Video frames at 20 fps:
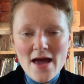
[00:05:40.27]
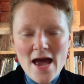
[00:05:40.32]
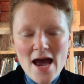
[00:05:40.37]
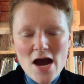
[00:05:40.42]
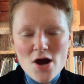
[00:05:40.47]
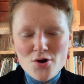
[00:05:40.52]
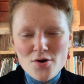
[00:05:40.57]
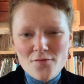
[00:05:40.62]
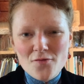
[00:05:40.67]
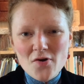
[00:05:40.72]

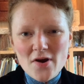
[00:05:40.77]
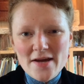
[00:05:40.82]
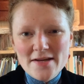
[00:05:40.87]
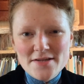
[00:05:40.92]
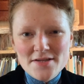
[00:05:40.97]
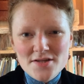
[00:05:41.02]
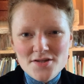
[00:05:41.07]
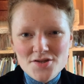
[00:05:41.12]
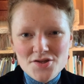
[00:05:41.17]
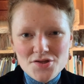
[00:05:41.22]
However, I
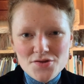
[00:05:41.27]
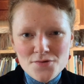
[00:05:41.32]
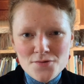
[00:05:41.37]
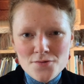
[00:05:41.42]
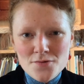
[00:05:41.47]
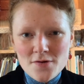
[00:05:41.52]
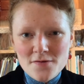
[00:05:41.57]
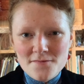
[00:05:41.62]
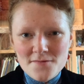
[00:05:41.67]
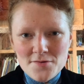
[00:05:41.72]
did
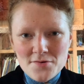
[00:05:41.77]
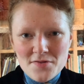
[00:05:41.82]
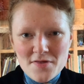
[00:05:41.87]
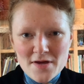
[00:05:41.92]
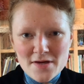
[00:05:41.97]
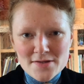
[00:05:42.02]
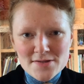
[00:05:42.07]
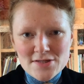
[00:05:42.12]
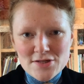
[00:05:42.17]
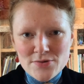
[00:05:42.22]
do a few
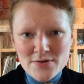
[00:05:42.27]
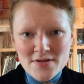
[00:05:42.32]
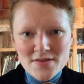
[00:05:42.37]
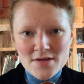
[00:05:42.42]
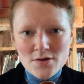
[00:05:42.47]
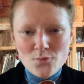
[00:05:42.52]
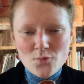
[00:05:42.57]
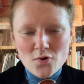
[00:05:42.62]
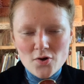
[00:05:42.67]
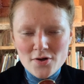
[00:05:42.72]
things to it
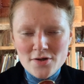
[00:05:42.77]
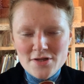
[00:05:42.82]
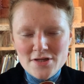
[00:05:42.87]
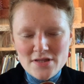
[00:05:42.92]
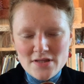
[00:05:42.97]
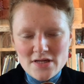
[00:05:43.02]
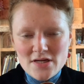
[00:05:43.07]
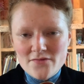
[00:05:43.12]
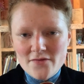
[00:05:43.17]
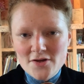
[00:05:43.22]
that weren't
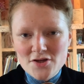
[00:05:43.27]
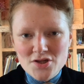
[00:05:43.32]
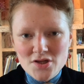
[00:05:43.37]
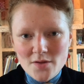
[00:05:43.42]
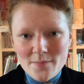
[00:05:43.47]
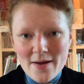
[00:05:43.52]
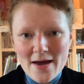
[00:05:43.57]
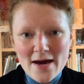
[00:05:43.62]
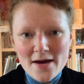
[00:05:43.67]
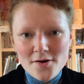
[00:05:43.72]
in the original
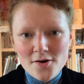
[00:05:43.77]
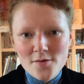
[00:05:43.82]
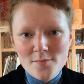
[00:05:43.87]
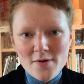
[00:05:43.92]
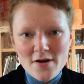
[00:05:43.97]
pattern,